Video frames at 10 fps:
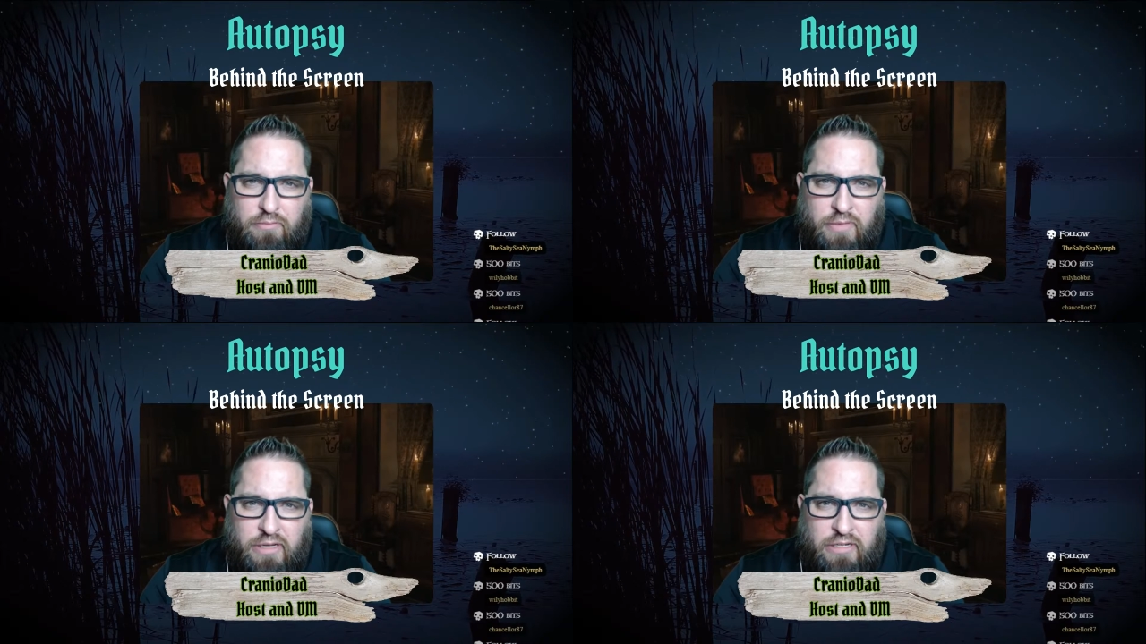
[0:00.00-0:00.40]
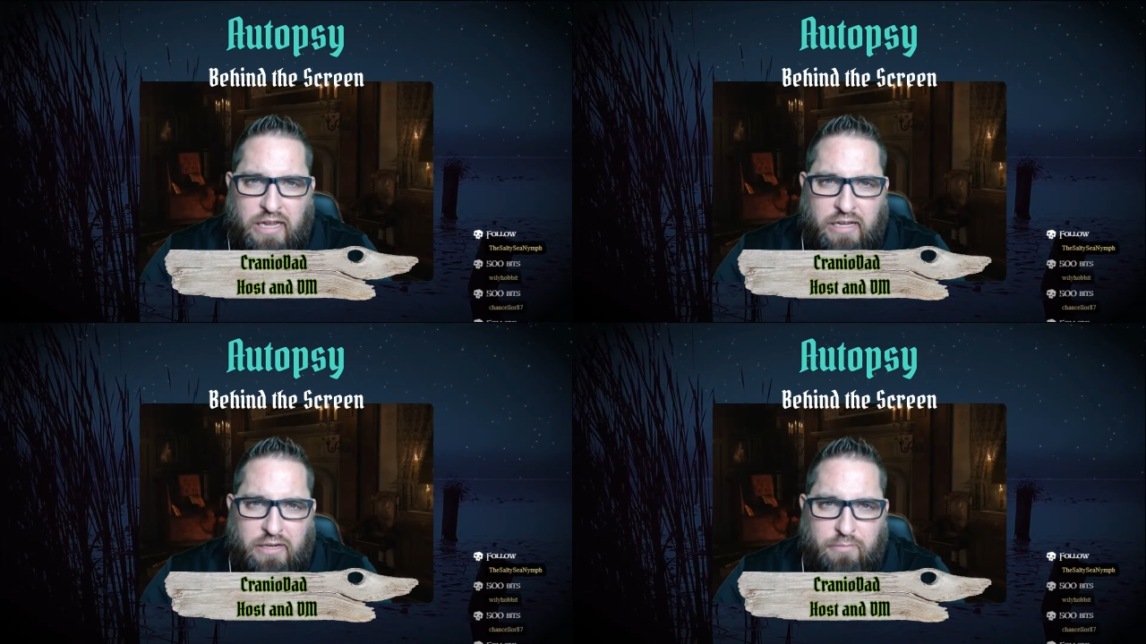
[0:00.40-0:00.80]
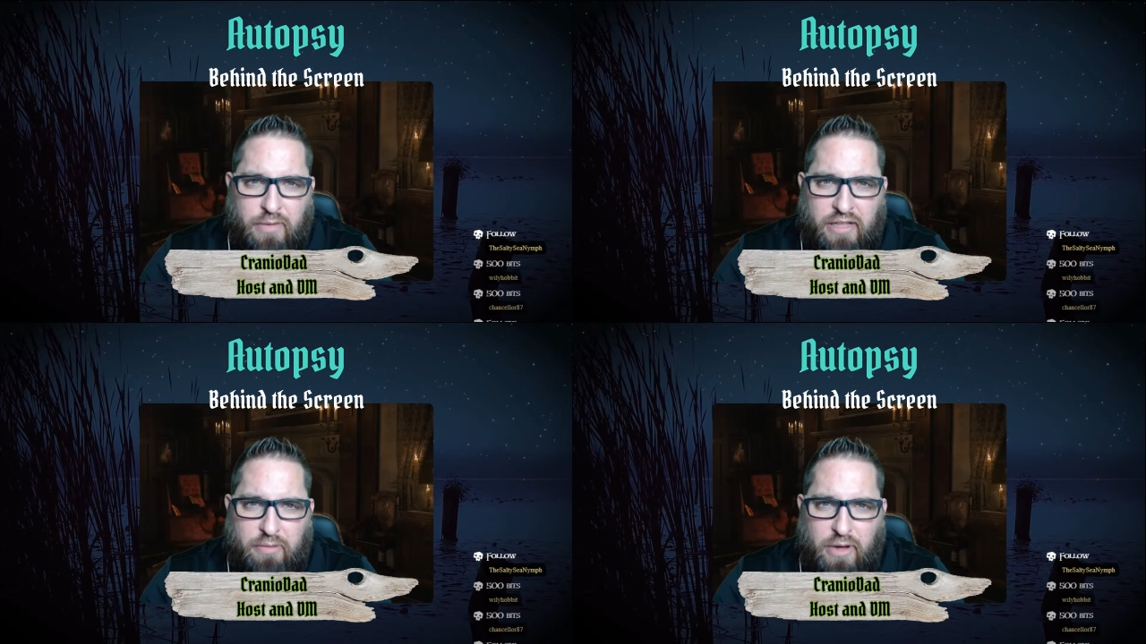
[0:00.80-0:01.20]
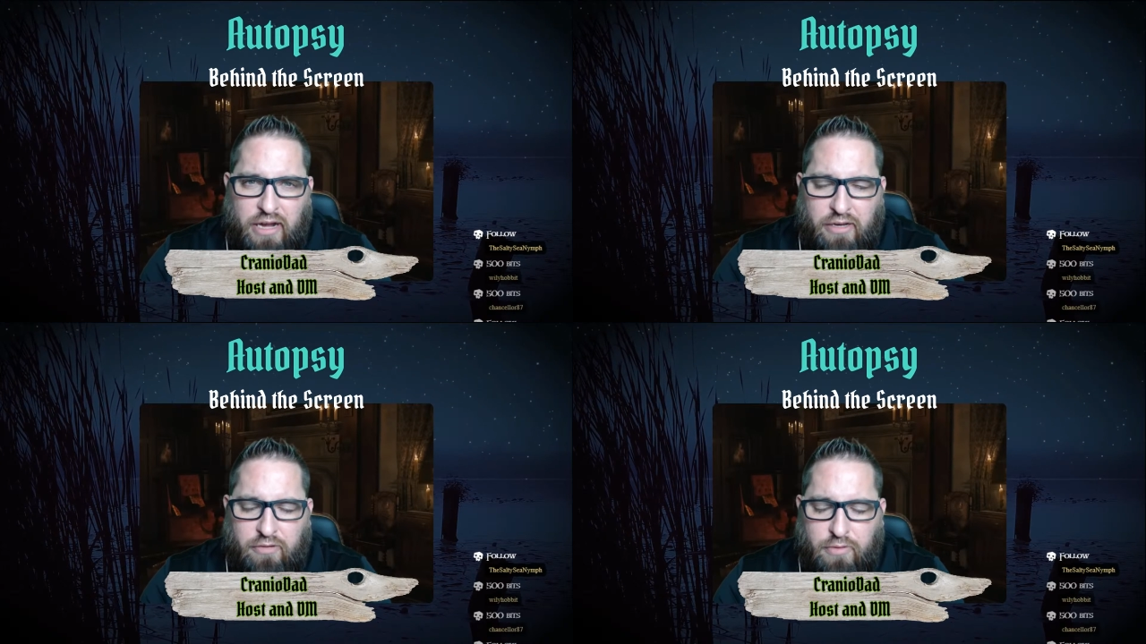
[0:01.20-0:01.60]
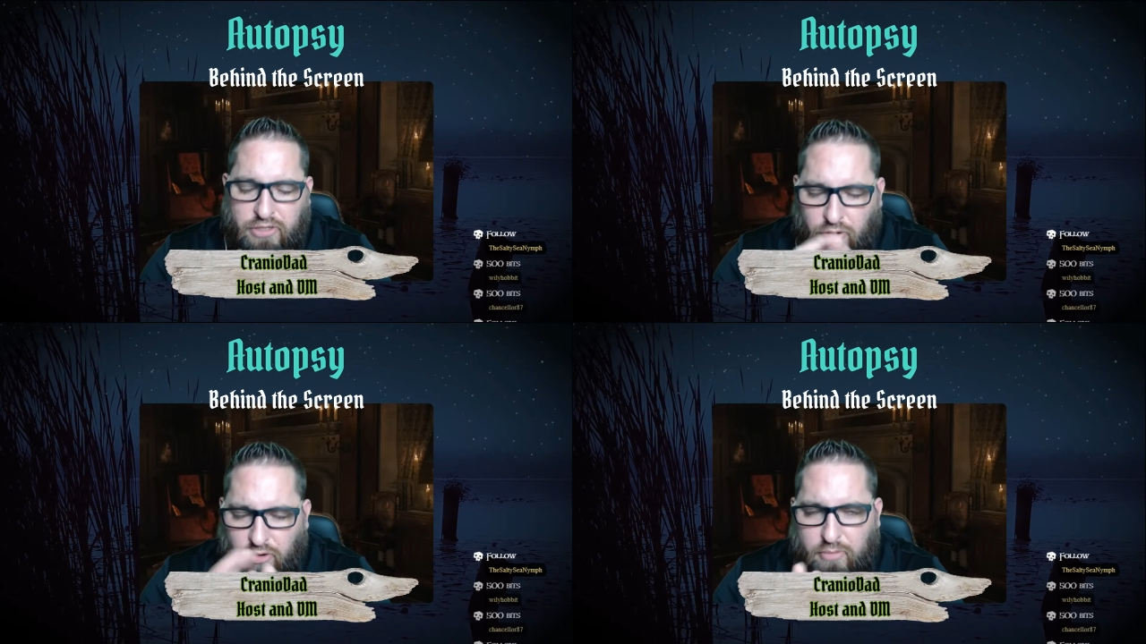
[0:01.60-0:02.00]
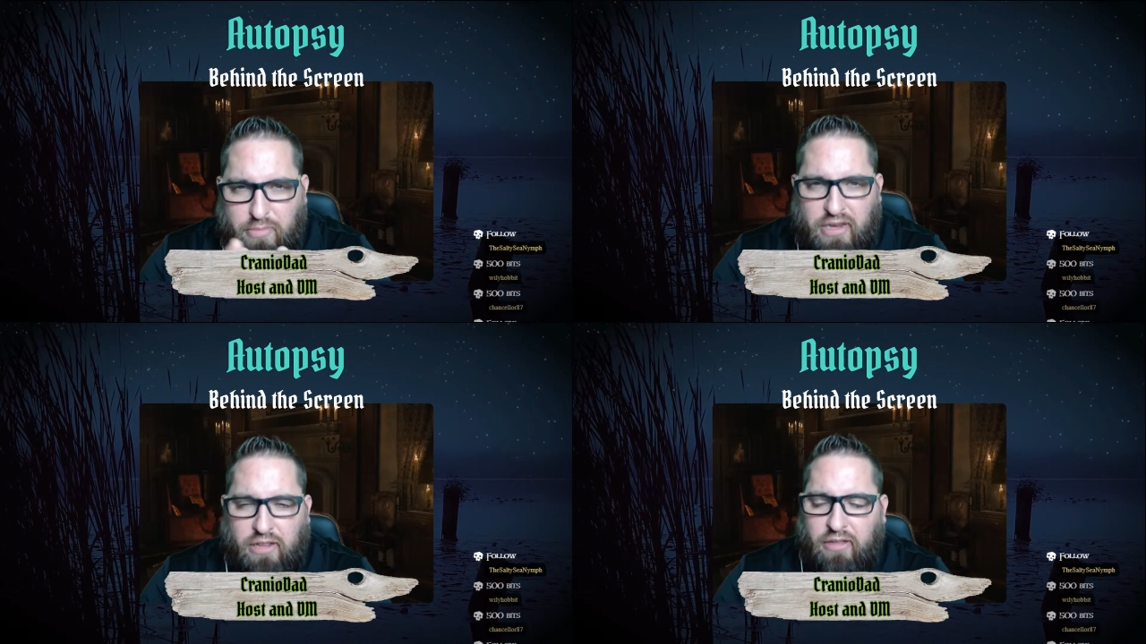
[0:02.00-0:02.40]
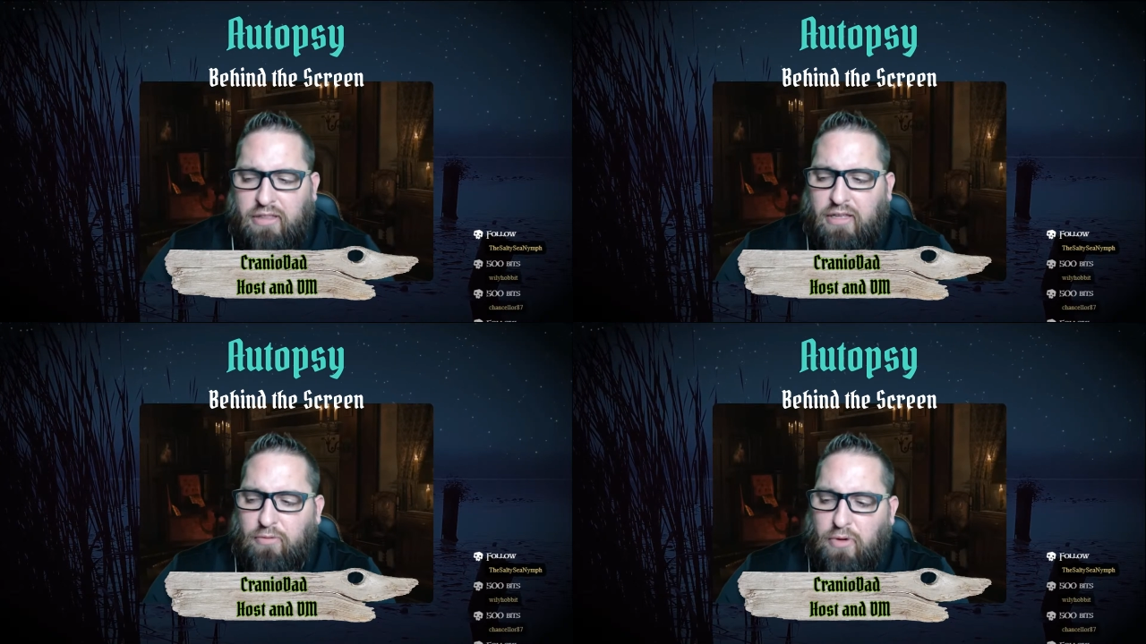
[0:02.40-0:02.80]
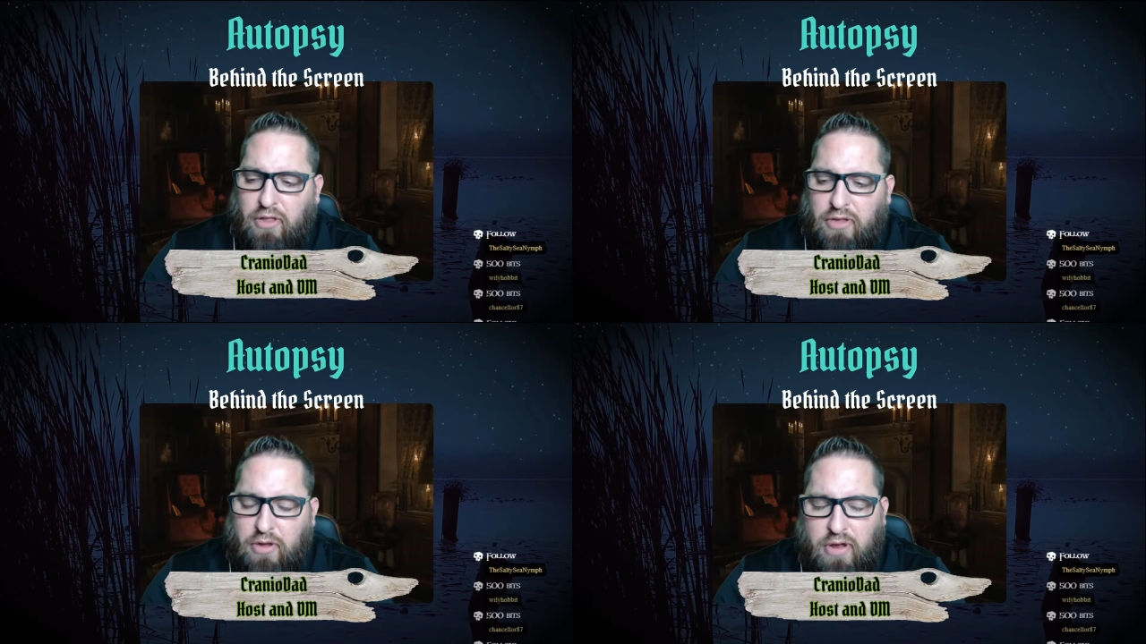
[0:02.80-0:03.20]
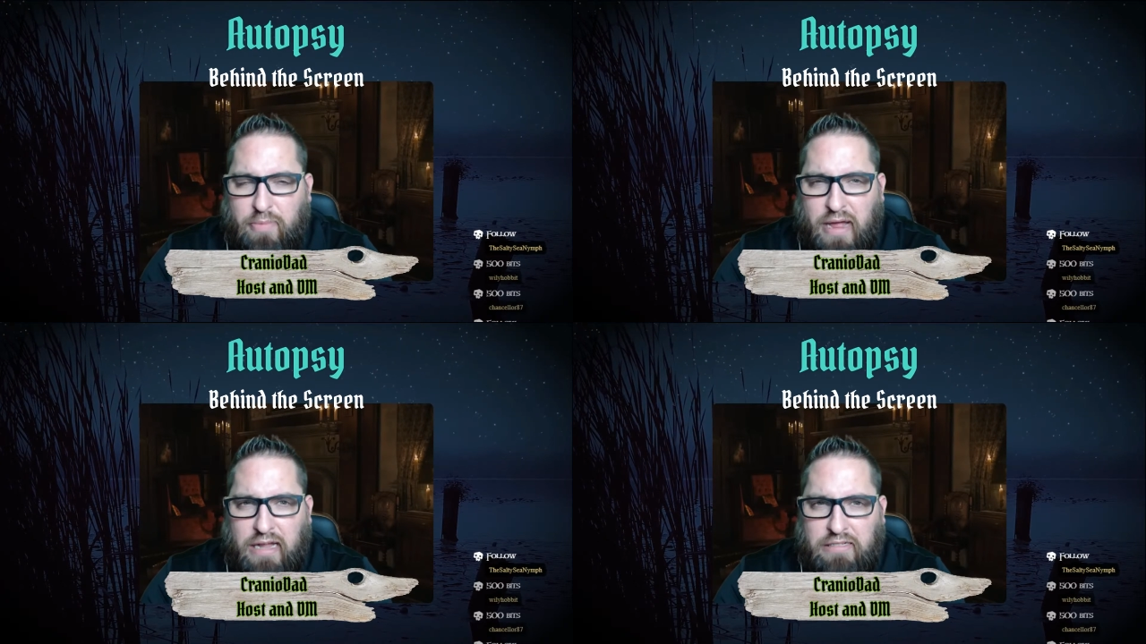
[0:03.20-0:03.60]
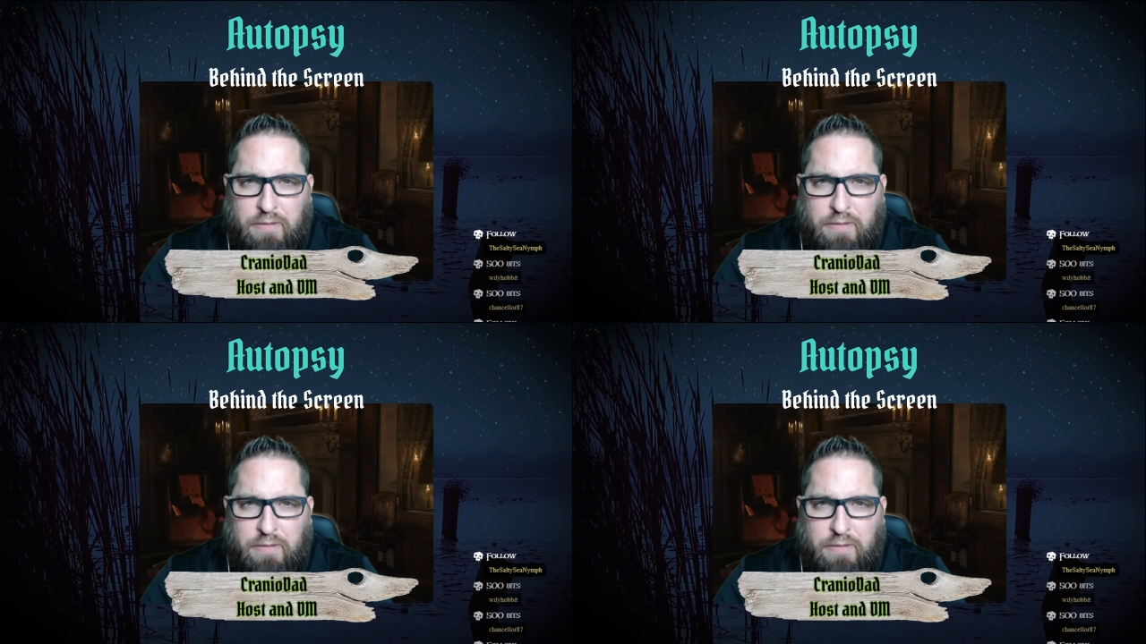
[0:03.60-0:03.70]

being taken by the body, which told him immediately that Rogelio had passed.